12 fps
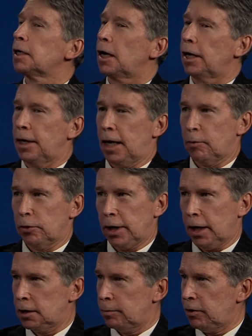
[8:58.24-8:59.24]
A neighborhood
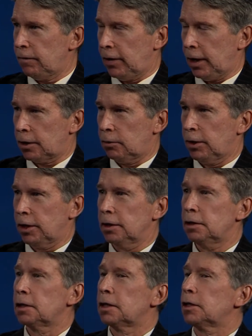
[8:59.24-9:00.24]
had to be
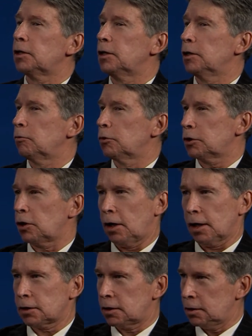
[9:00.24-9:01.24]
evacuated. There were
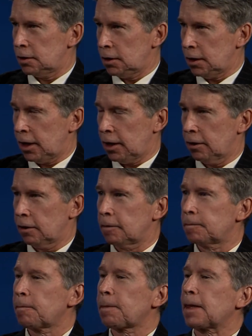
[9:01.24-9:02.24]
toxins in the air,
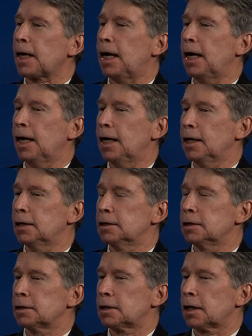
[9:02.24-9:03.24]
and